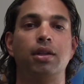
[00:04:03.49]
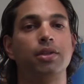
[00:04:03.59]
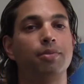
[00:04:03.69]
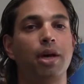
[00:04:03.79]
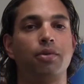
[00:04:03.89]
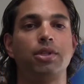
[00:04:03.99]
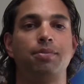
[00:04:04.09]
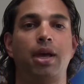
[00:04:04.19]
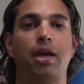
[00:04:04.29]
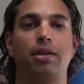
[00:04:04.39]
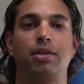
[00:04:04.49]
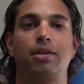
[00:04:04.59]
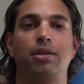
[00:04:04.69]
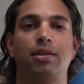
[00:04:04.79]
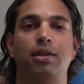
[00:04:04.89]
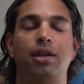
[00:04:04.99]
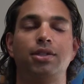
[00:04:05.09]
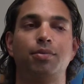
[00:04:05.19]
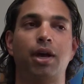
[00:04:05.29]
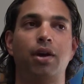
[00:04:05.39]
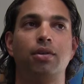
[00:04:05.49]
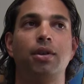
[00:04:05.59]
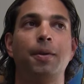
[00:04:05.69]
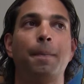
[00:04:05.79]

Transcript: It's about respect. It's about